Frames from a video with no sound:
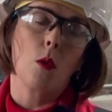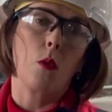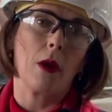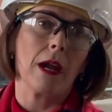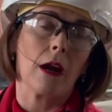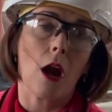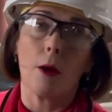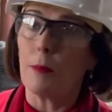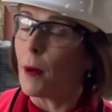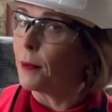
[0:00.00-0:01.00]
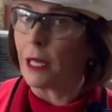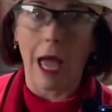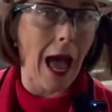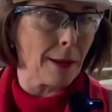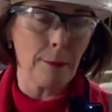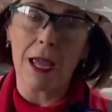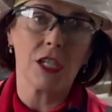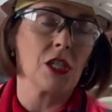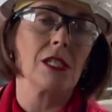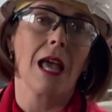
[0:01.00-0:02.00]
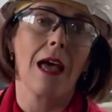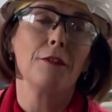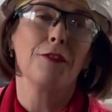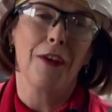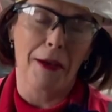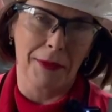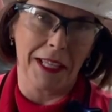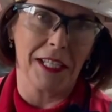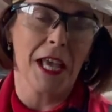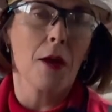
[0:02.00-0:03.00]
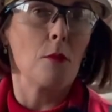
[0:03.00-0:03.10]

where our public and patients and families